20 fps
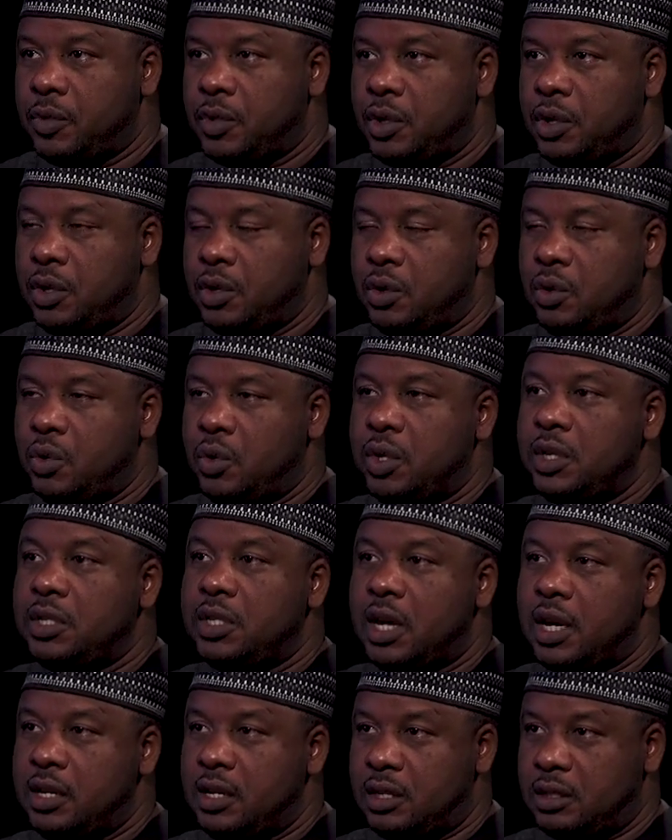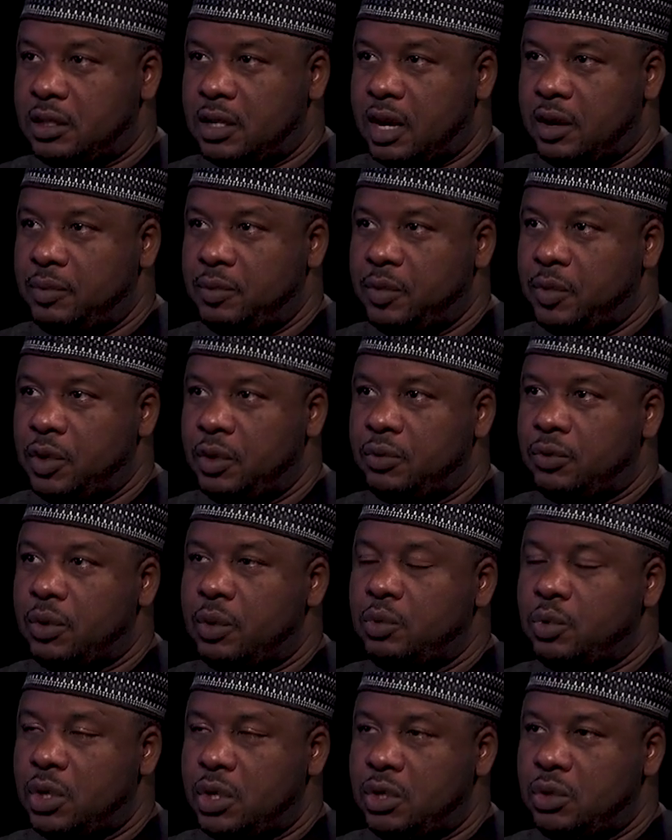you know, in 10 years' time, mm.
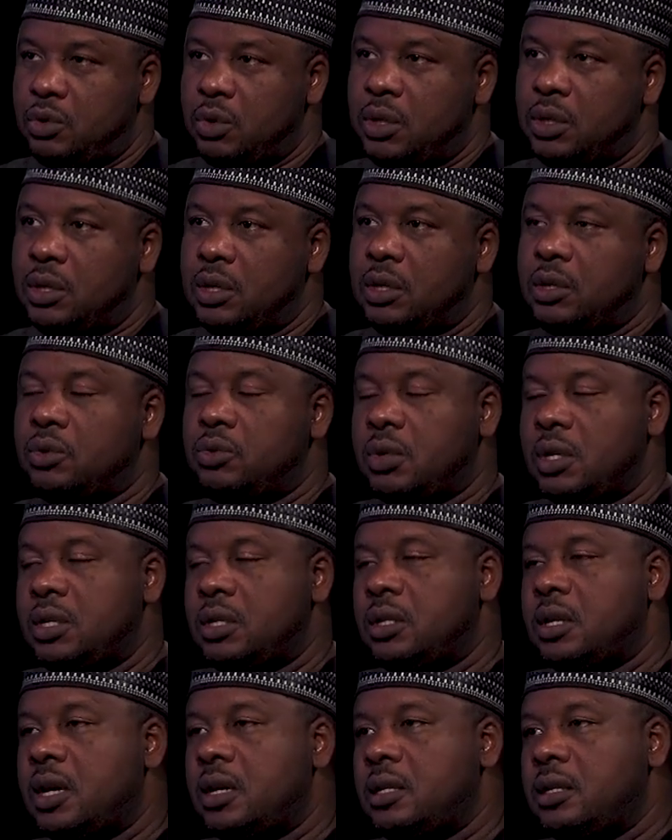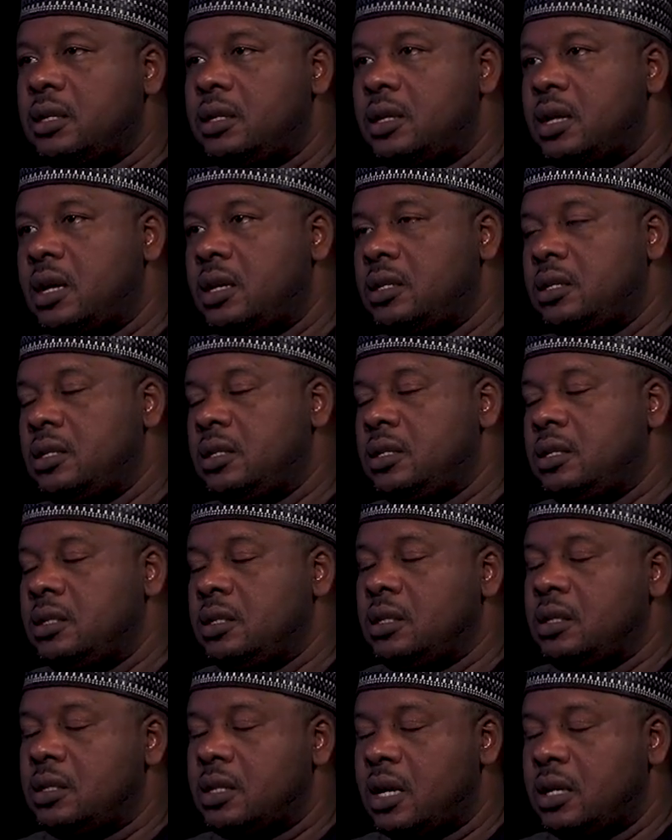from 2023 to 2030,
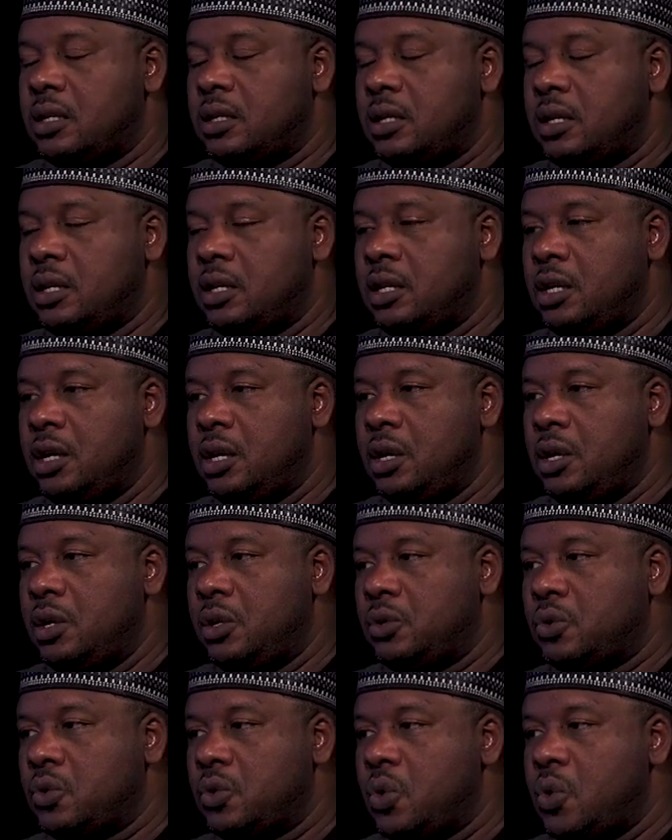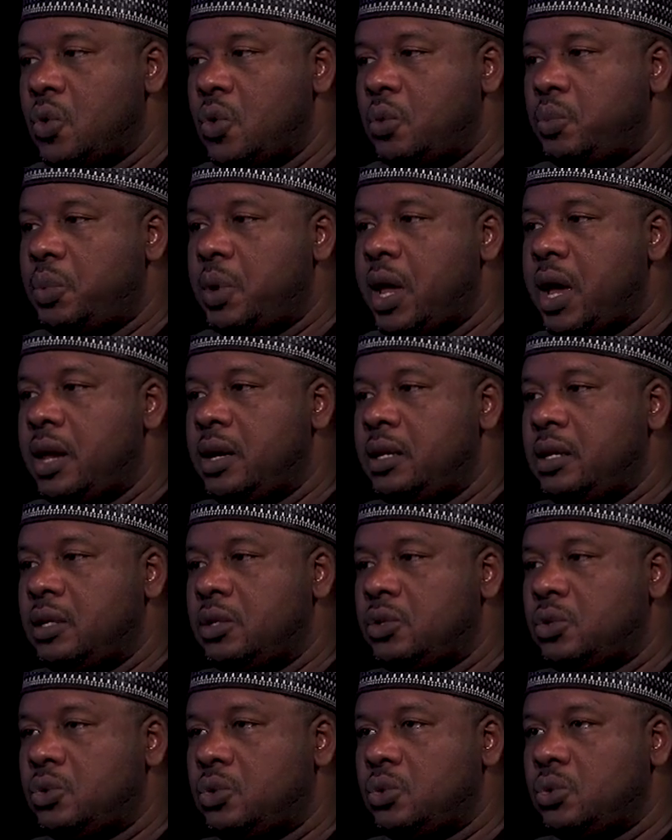33. So the whole plan
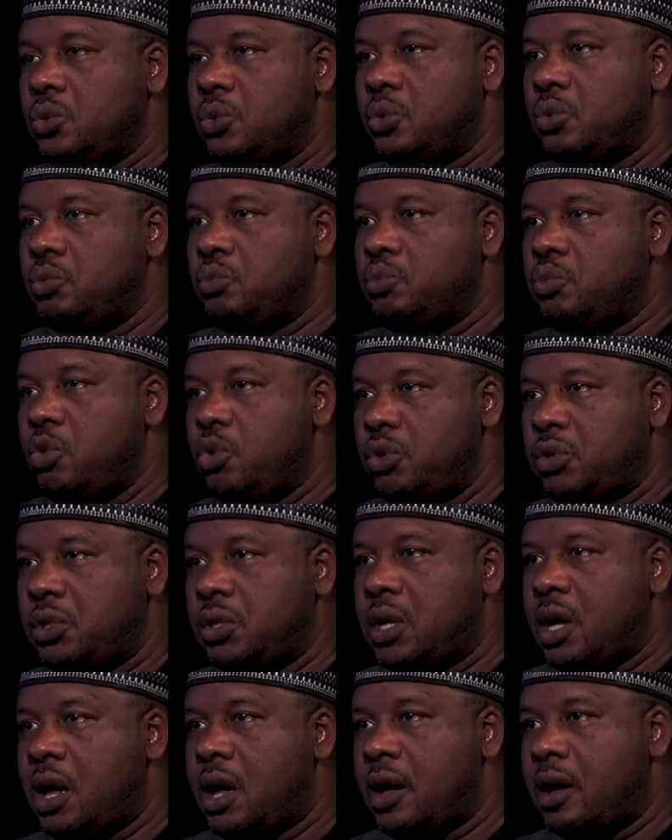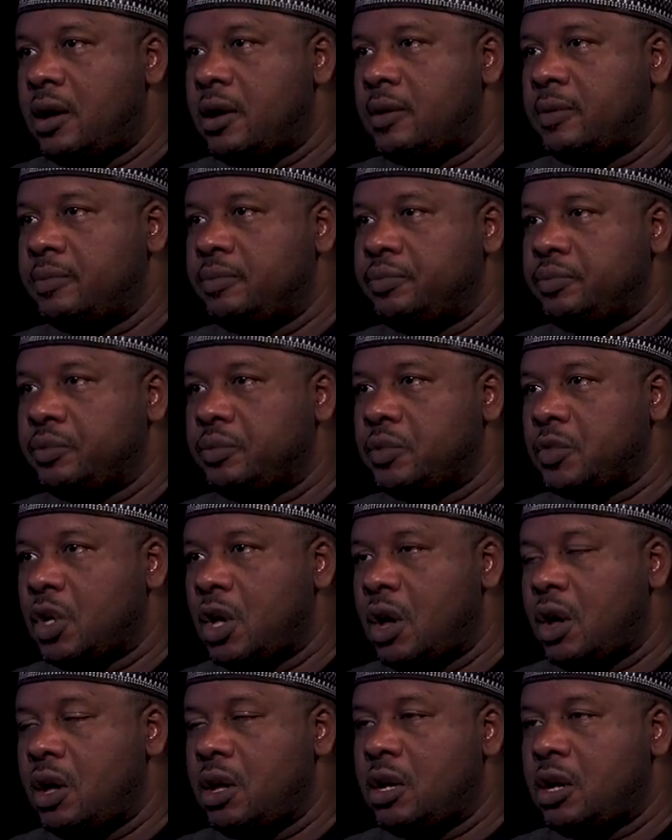is to boost our,
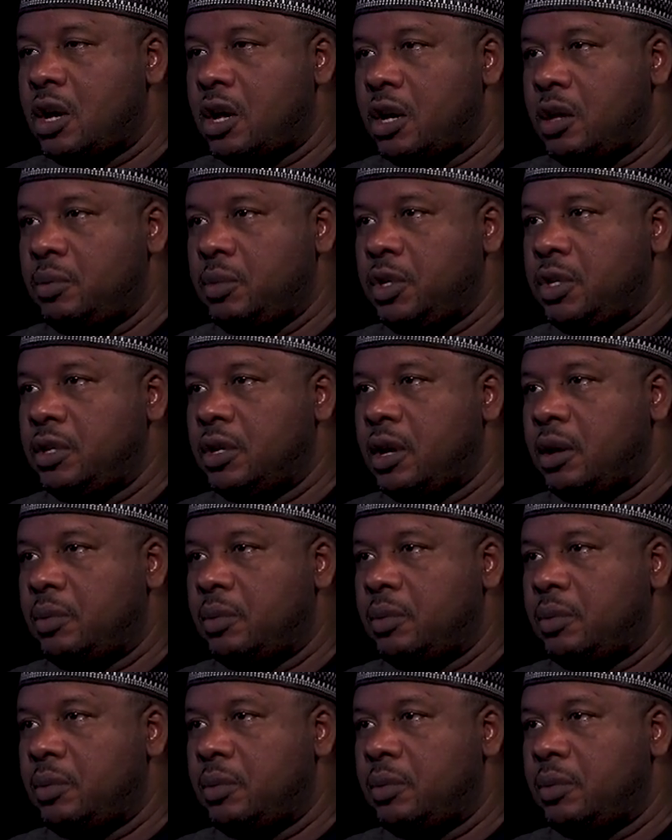our economy, uh,